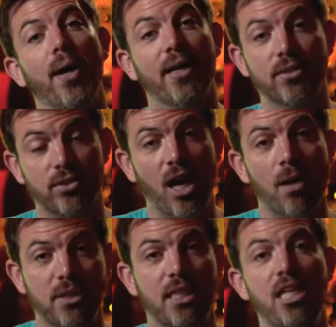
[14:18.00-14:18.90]
ahead and
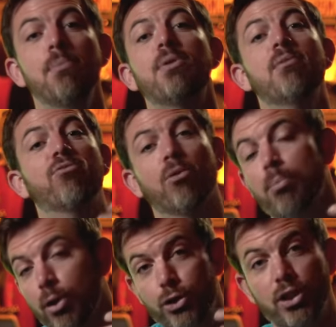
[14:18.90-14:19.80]
stop to keep them from
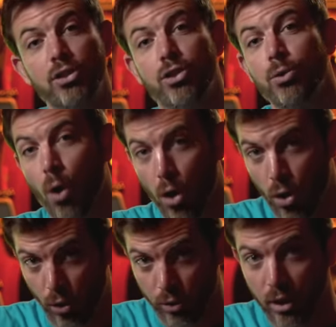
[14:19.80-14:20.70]
pushing too
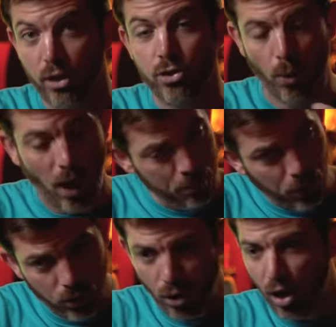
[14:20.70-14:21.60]
hard. So I
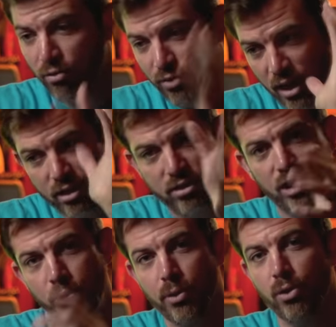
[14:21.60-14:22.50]
pull off, they
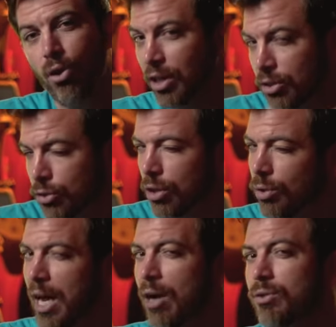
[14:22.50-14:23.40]
continue along and slow
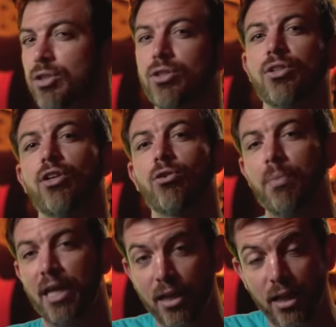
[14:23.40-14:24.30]
down just a little
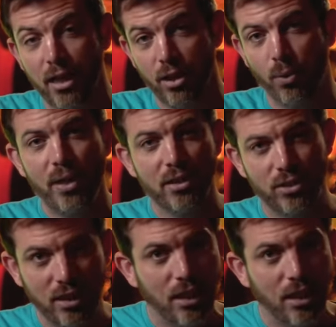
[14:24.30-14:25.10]
bit, and we can see